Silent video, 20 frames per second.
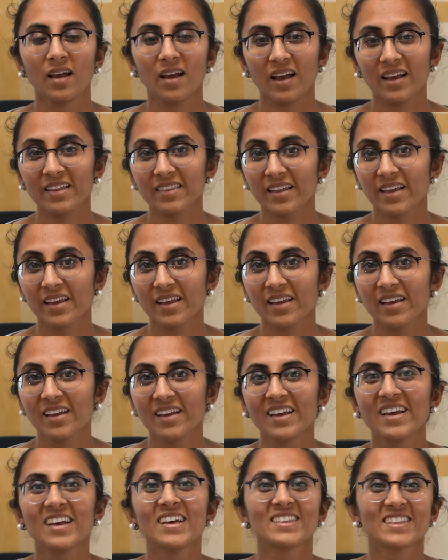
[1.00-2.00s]
Hi there.
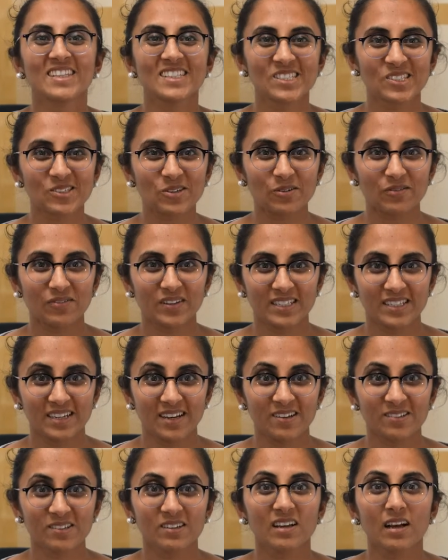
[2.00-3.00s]
This short
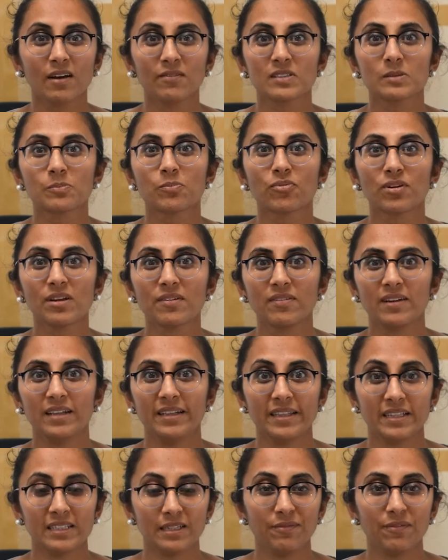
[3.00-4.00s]
video covers
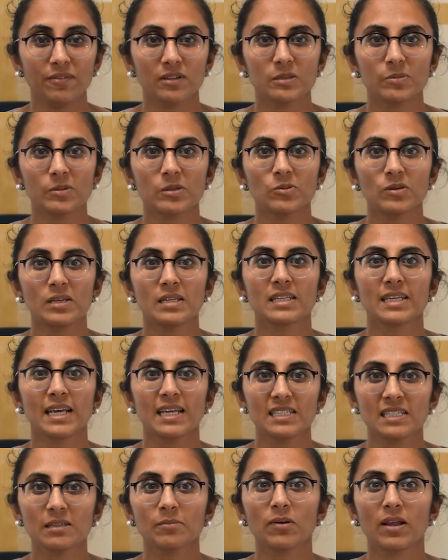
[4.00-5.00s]
briefly the difference between
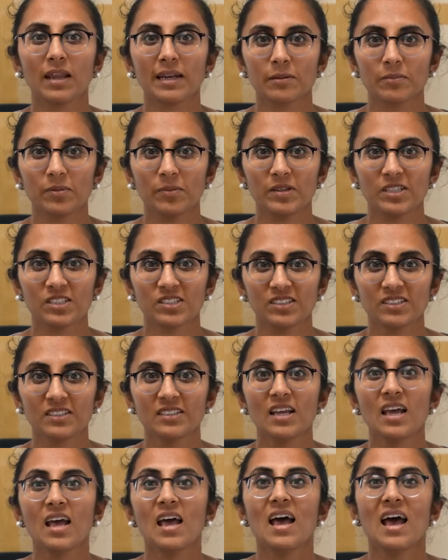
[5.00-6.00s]
getting planning
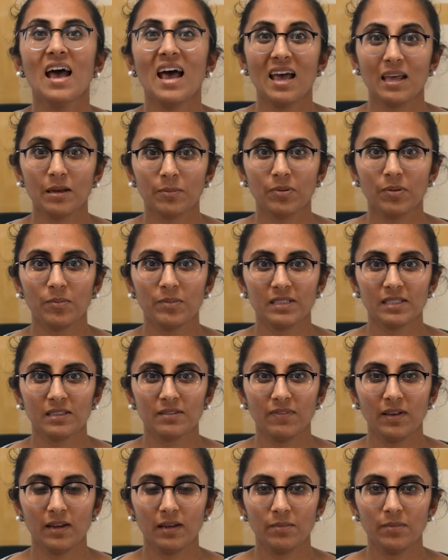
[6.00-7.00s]
permission and permitted
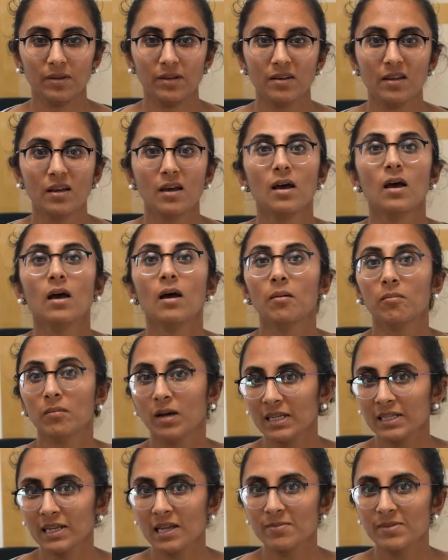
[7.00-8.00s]
development.
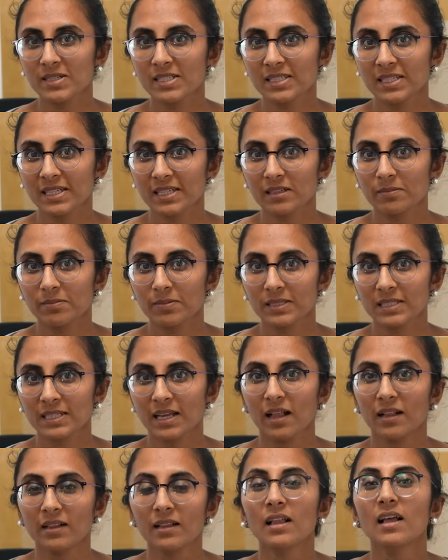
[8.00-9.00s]
My name is Tina
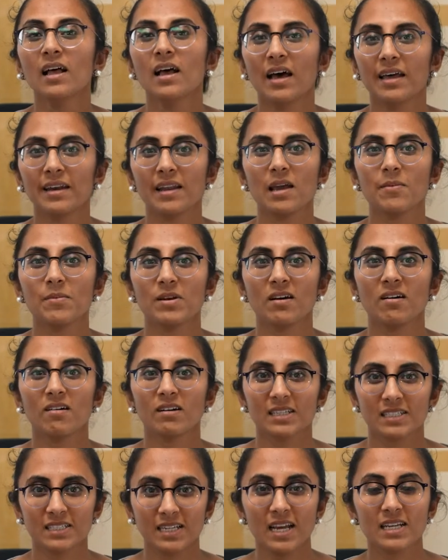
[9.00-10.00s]
Patel and I'm an
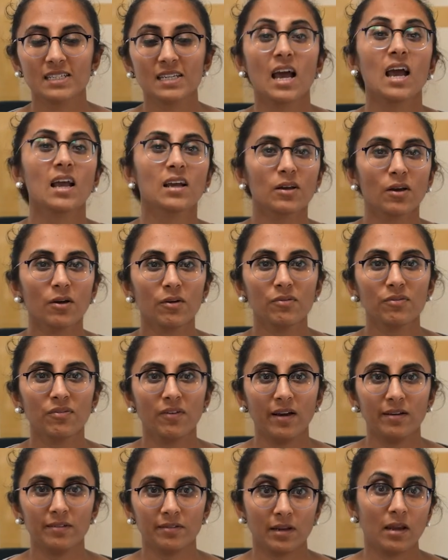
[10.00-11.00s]
architect and
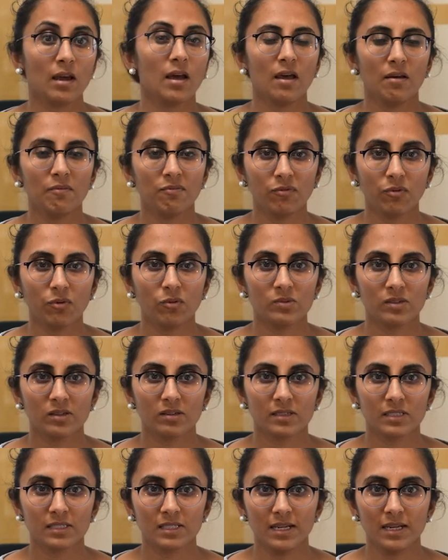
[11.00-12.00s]
co-founder at Formed
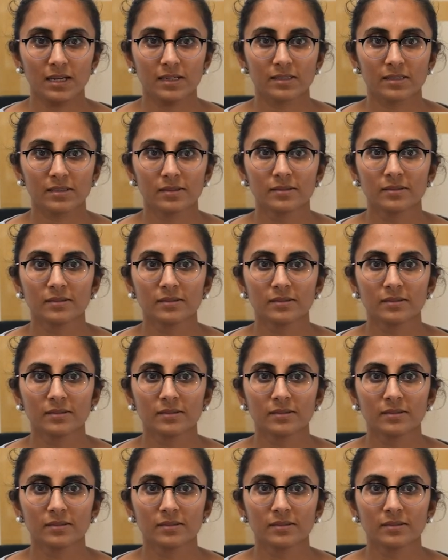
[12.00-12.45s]
Architects.